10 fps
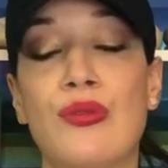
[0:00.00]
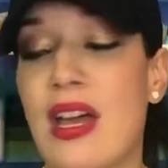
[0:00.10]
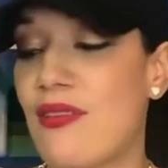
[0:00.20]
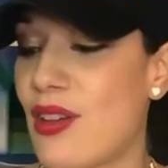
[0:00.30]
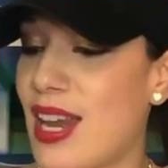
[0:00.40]

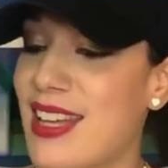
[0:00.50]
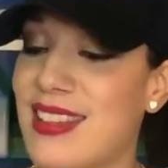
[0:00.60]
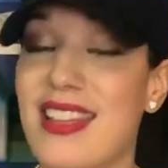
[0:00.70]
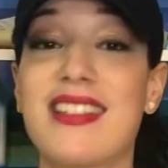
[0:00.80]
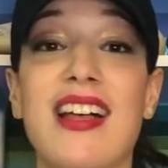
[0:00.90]
I felt like
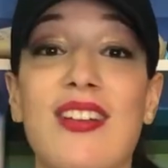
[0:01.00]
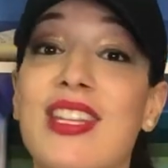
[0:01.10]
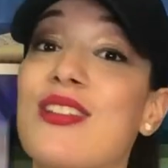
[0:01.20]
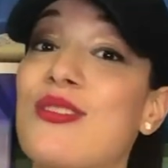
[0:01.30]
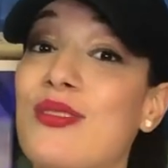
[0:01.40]
they sold
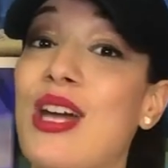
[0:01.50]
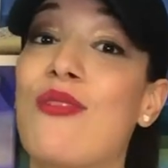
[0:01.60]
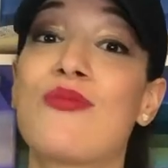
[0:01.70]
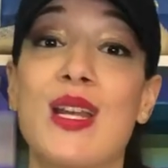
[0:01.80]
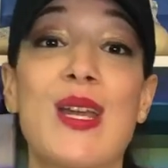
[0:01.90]
they sold
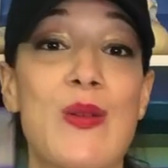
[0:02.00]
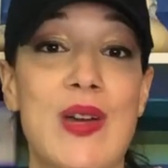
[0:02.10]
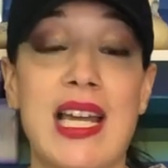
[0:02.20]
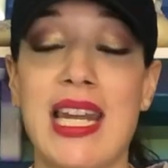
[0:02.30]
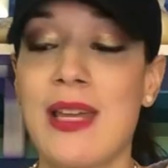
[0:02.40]
out really
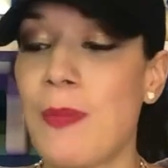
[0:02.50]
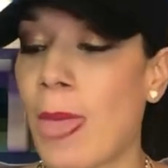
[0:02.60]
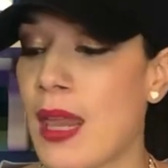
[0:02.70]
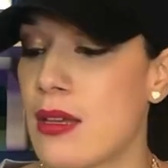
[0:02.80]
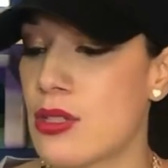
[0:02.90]
quickly.
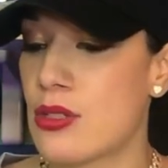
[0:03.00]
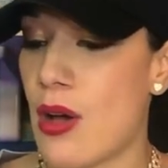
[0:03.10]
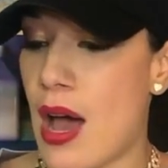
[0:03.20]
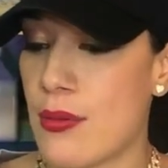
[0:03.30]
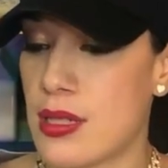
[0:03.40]
So
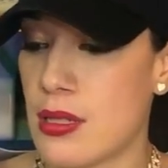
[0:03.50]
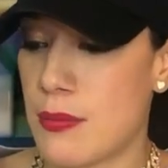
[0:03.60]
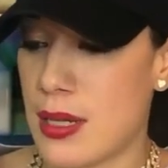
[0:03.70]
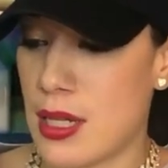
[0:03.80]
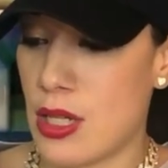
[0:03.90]
I was a
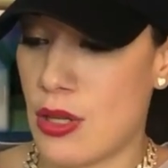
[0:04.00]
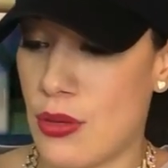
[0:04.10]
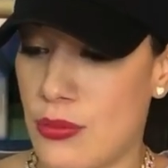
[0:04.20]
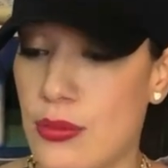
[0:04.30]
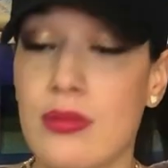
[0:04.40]
bit, you
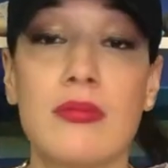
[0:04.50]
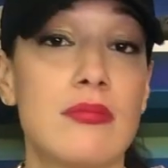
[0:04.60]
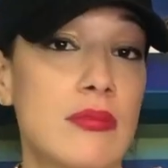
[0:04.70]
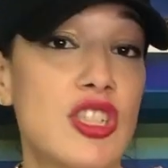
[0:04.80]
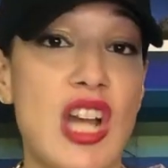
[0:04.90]
know,
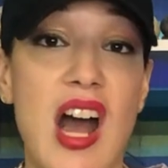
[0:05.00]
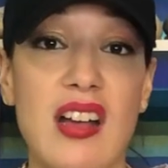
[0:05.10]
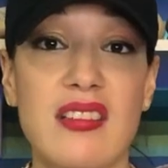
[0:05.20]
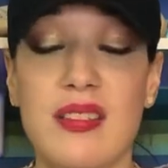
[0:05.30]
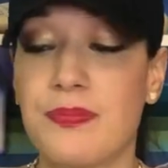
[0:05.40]

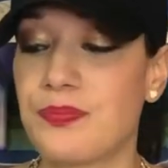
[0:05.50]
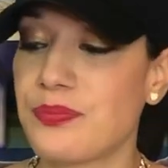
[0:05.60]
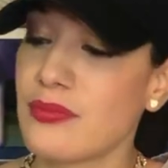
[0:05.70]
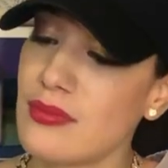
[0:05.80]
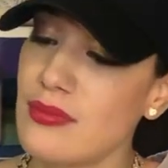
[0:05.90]
shocked,
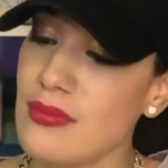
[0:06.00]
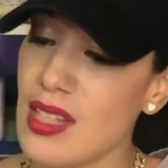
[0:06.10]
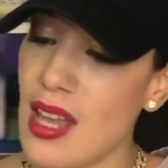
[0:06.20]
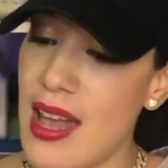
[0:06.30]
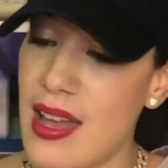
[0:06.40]

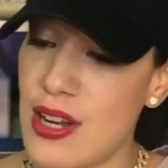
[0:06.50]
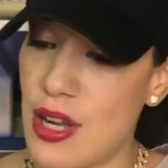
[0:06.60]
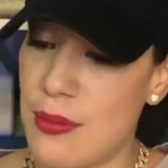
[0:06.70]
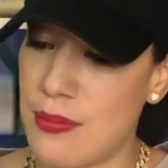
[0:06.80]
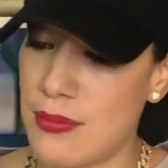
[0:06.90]
and
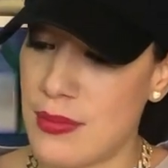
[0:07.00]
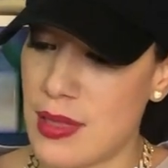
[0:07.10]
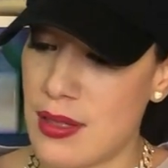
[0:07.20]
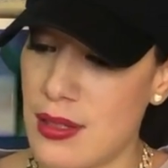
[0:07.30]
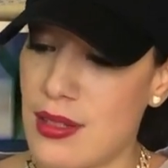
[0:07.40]
um,
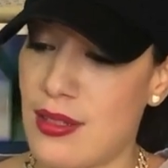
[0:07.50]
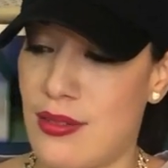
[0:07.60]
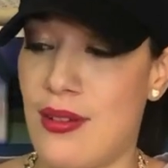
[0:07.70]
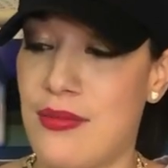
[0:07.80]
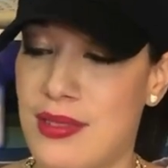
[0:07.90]
you
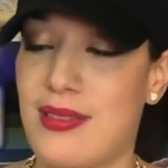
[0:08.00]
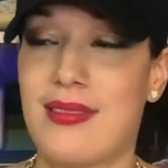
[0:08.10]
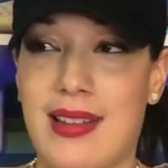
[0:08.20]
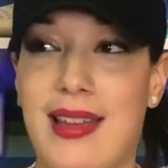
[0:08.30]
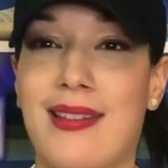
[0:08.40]
know, I
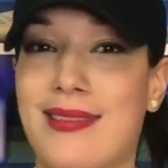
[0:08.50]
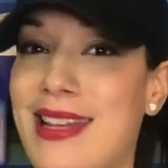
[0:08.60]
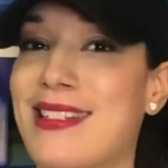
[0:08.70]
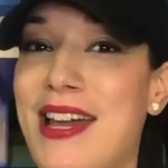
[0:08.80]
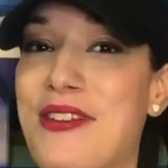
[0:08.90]
was like,
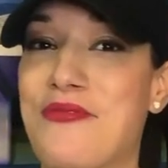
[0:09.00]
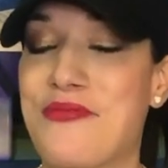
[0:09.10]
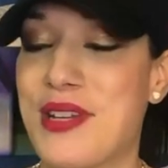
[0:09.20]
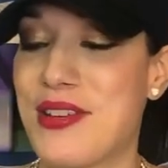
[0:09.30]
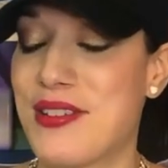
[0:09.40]
that's kind
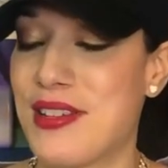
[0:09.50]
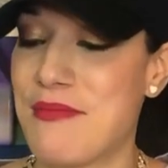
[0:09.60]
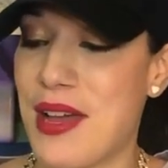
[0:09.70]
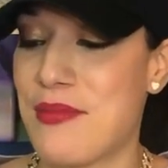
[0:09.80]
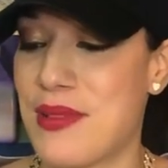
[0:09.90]
of weird
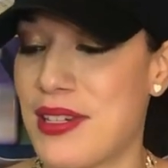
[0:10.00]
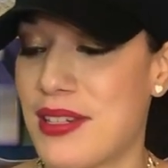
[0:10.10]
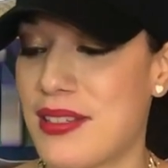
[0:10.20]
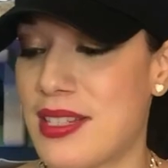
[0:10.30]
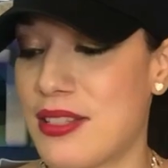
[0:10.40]
in my
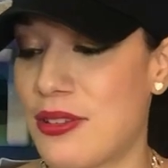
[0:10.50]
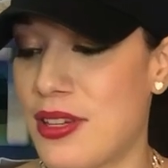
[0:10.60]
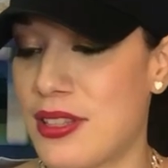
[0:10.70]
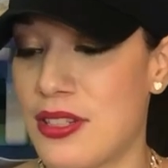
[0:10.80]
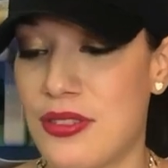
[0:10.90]
opinion because I
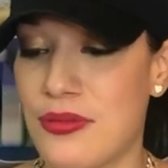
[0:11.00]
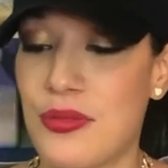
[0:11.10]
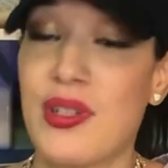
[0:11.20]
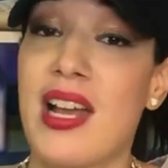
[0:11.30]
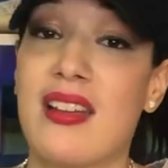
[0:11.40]
thought these
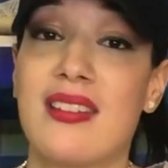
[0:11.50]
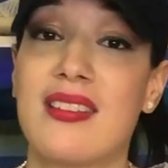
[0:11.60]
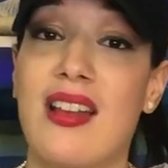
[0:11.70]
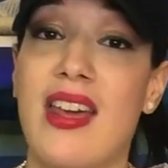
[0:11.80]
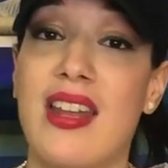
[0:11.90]
shoes were not gonna
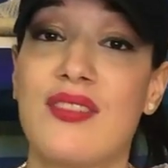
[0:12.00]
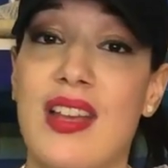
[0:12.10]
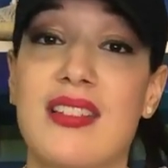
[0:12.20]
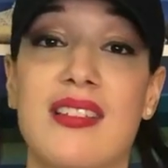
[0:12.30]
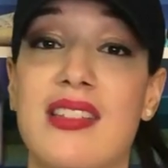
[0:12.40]
sell out as
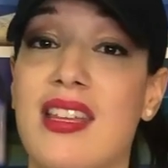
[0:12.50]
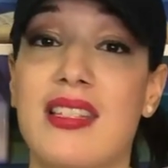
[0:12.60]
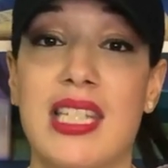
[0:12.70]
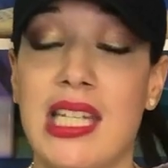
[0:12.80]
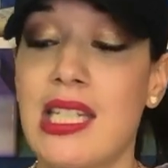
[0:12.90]
fast as they
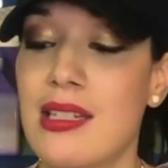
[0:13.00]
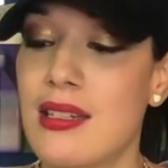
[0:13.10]
did.